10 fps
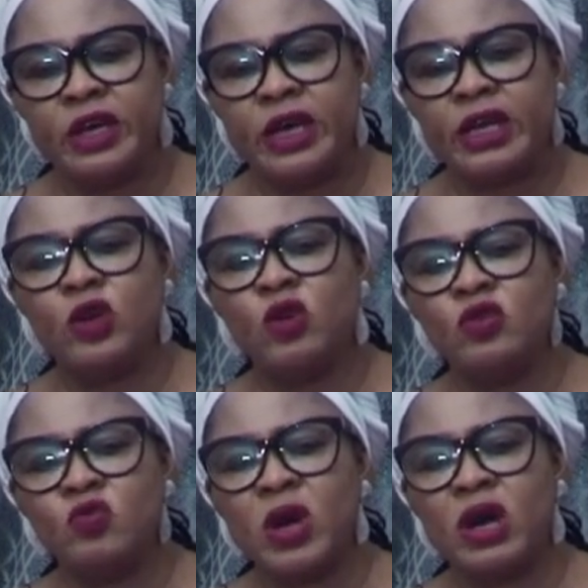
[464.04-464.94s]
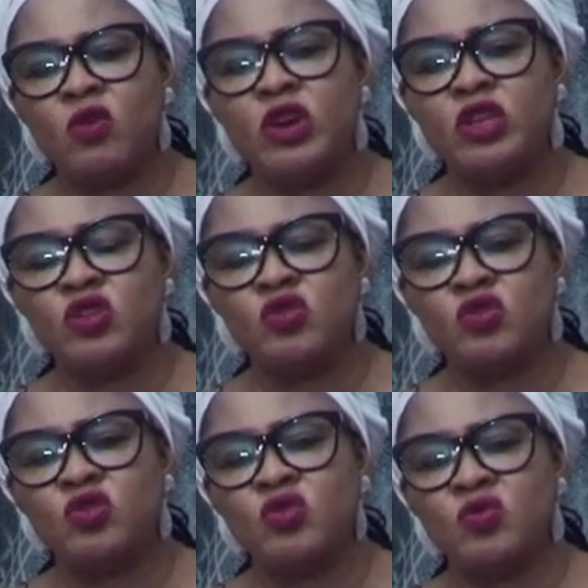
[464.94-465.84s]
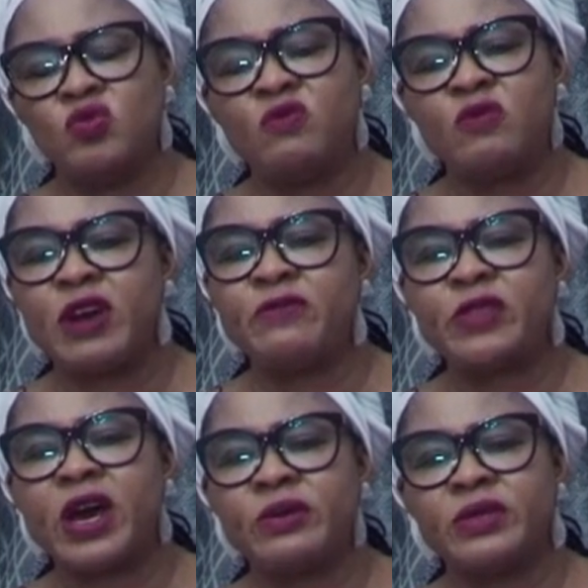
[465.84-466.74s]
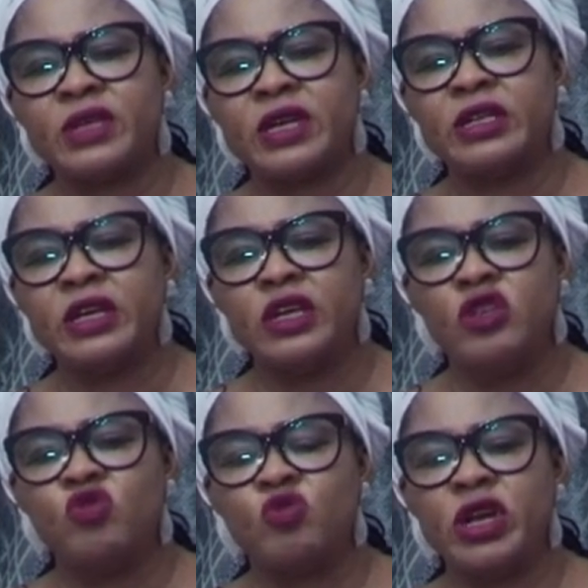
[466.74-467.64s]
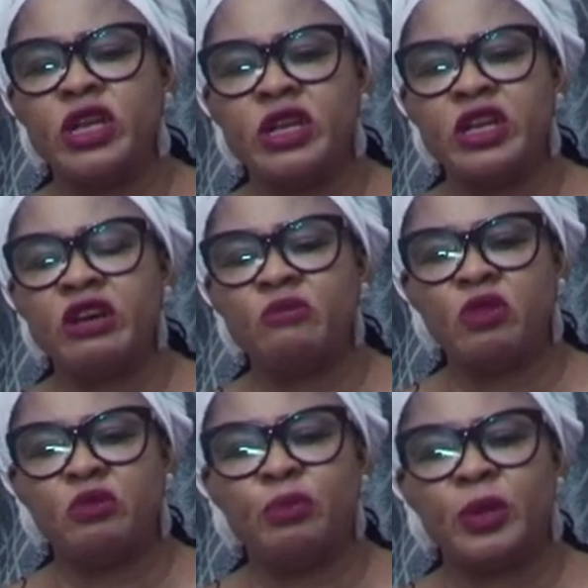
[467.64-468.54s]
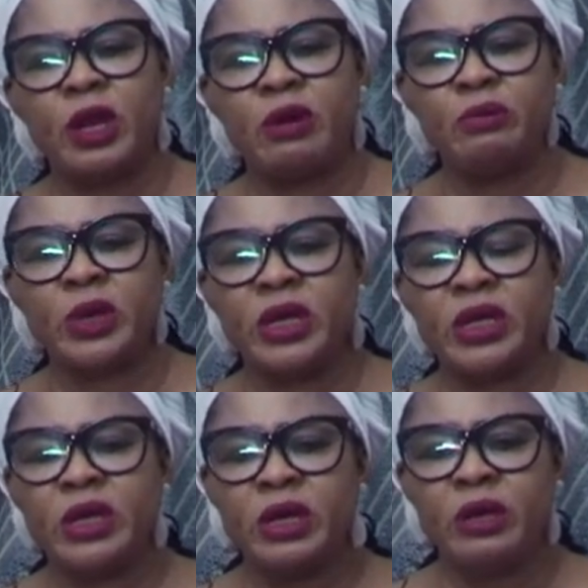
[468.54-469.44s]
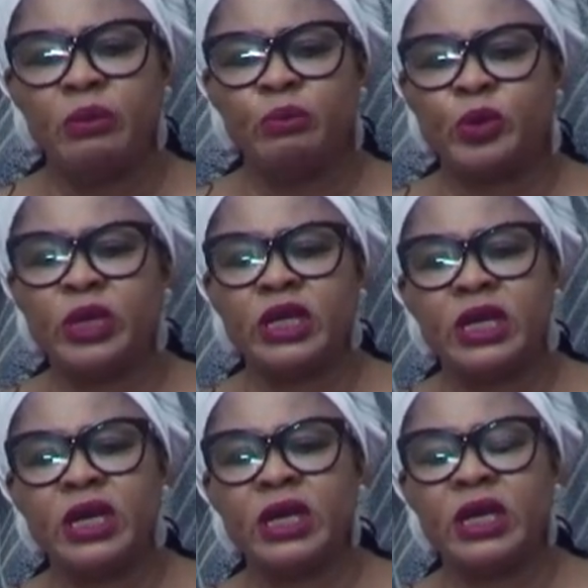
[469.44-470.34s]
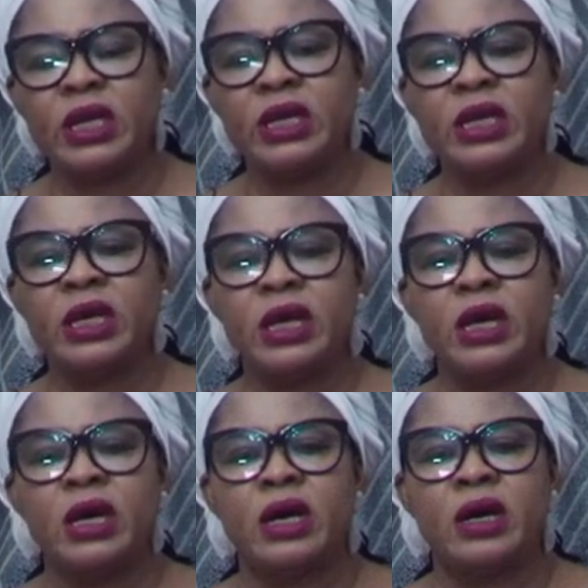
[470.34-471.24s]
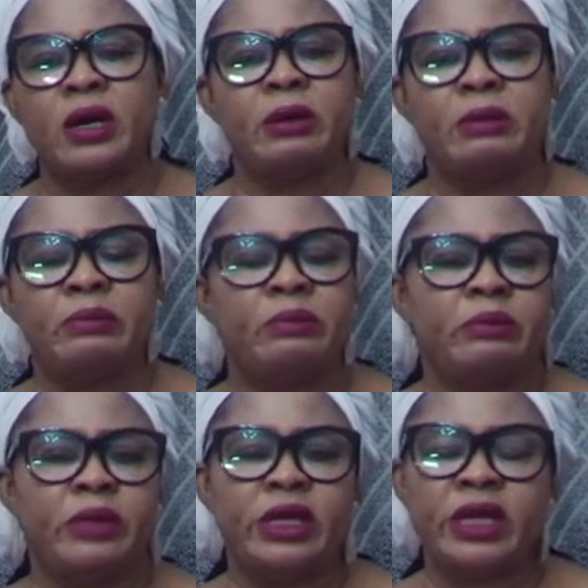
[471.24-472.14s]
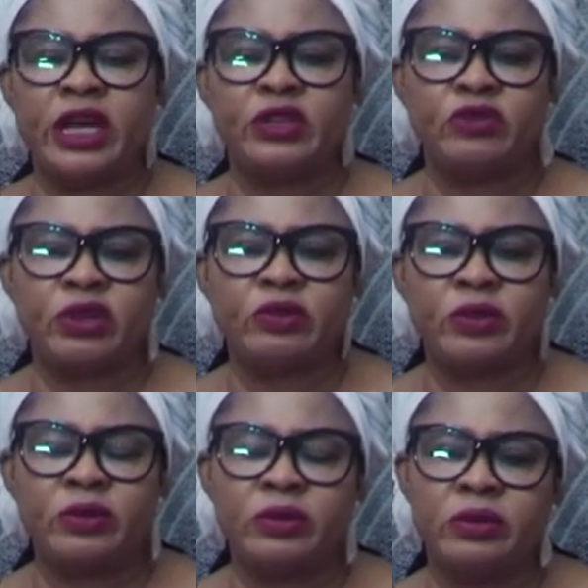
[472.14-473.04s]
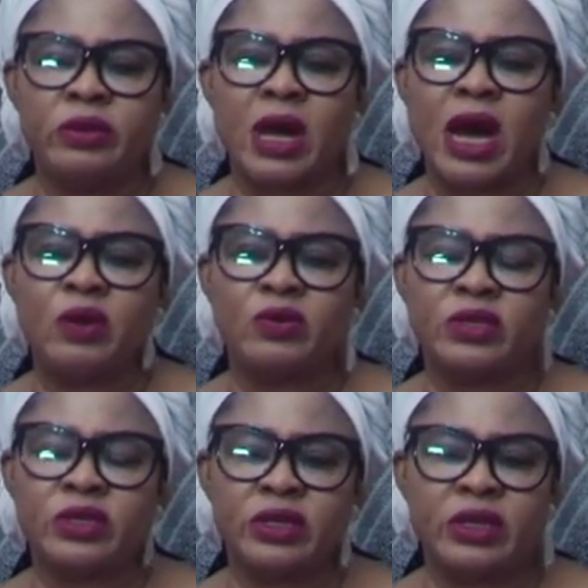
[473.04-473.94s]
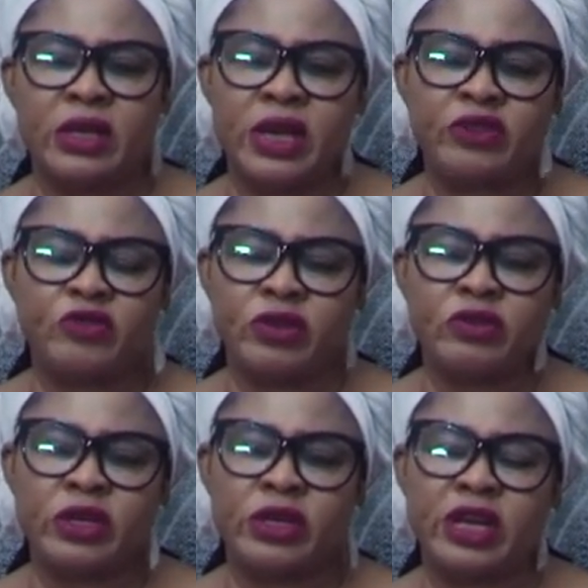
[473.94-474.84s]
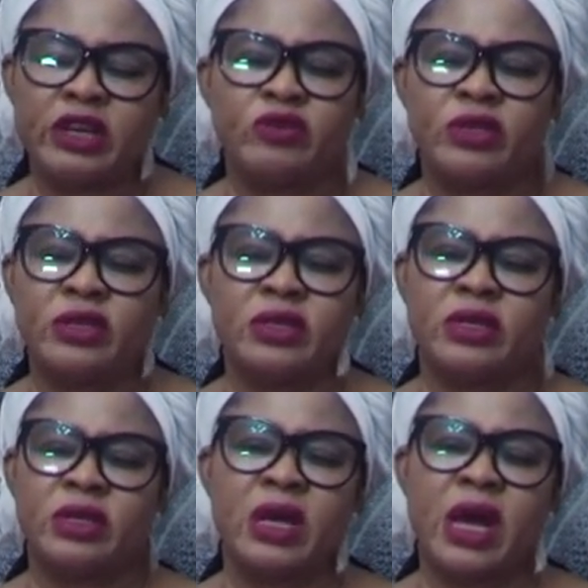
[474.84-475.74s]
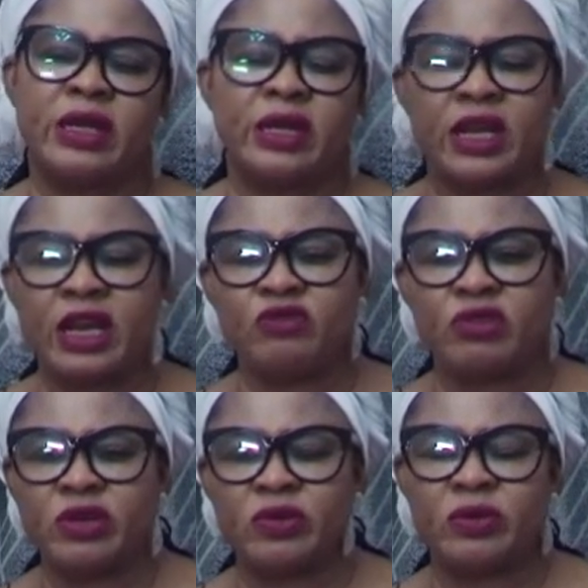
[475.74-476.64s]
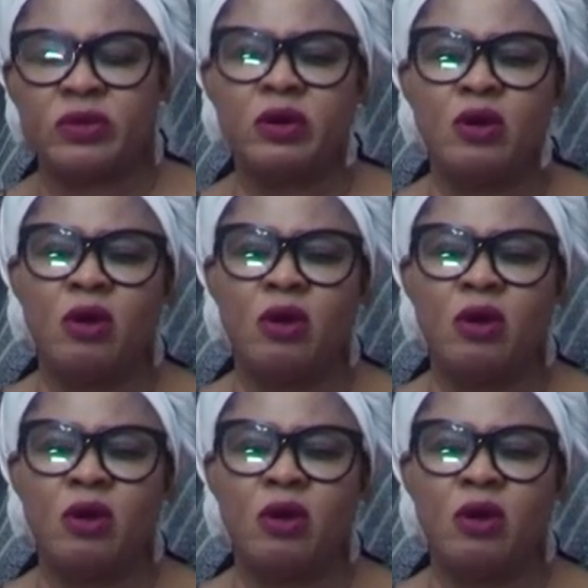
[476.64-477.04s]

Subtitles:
alone, we are going to do 5,000, training them on plumbing, bricklaying, electrical house, electricity and electrical.